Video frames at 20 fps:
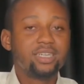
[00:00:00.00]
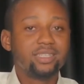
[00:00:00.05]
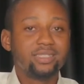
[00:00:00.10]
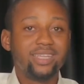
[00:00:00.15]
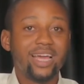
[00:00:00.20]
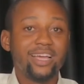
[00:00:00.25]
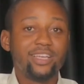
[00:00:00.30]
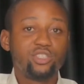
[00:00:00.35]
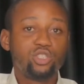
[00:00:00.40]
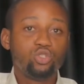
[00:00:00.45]

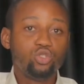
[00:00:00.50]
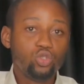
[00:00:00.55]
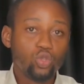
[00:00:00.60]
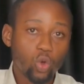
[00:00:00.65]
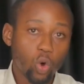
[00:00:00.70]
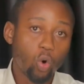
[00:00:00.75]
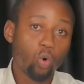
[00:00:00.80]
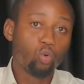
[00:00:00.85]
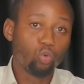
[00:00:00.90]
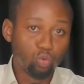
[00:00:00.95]
There is
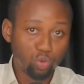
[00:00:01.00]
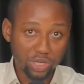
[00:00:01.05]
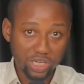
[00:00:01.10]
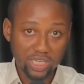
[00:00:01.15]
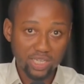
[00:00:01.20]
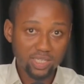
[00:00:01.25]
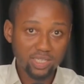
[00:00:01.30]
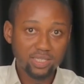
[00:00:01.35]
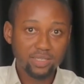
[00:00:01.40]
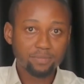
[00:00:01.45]
no
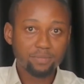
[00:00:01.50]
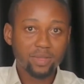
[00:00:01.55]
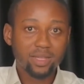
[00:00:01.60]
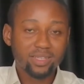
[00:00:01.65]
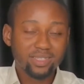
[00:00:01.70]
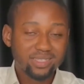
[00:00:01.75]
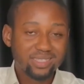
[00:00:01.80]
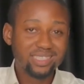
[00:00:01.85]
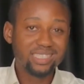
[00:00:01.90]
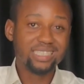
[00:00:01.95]
way
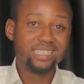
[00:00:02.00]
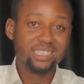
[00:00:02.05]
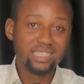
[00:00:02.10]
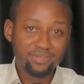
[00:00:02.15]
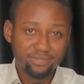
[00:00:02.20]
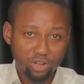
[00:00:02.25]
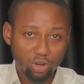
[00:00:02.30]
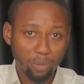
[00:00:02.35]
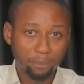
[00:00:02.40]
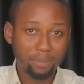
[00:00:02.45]
the
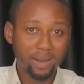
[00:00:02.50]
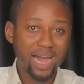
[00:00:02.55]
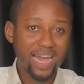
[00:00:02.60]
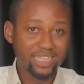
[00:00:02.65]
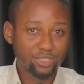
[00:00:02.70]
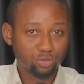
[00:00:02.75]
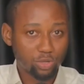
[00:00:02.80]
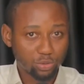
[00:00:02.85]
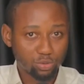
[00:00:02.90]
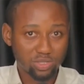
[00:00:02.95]
developer
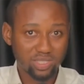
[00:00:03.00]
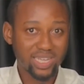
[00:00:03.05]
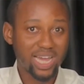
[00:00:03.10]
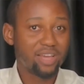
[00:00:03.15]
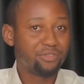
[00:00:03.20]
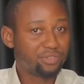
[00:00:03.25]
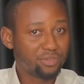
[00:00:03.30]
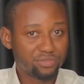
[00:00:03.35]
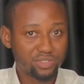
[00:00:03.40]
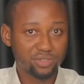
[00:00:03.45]
is going to
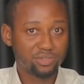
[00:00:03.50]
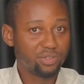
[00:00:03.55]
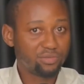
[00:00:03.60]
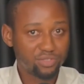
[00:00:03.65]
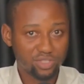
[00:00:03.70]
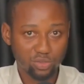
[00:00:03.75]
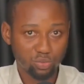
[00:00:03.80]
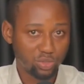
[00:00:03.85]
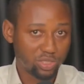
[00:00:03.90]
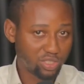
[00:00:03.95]
sign
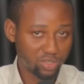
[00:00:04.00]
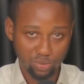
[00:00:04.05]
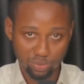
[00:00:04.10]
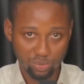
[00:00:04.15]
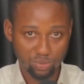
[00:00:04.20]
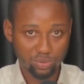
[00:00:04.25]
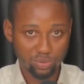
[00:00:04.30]
50-50 with you,